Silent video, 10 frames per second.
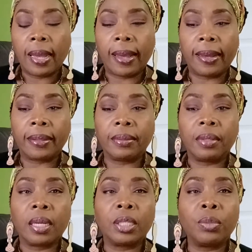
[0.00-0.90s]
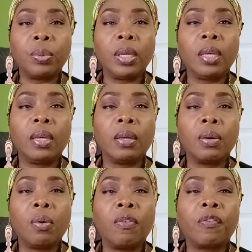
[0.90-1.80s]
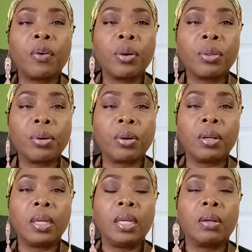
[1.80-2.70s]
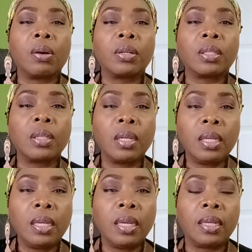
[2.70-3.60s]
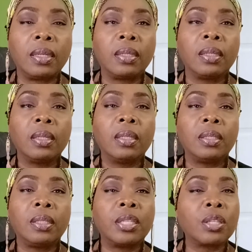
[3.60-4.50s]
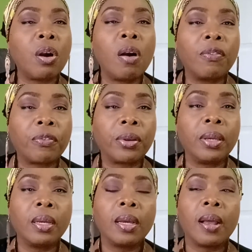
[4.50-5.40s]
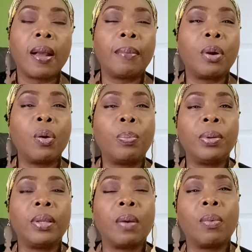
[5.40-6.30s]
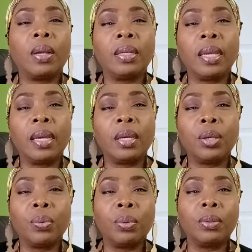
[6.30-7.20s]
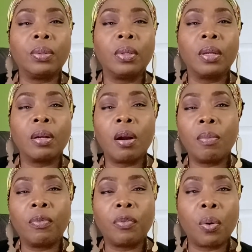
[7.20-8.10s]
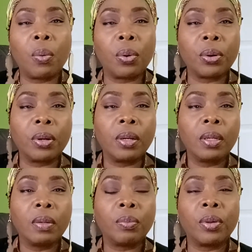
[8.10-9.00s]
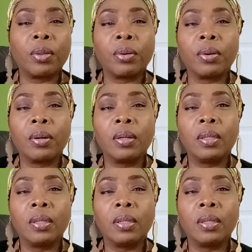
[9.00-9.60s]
And as we go further in our study and discovery, I'm hoping that one day you will come forward, whether,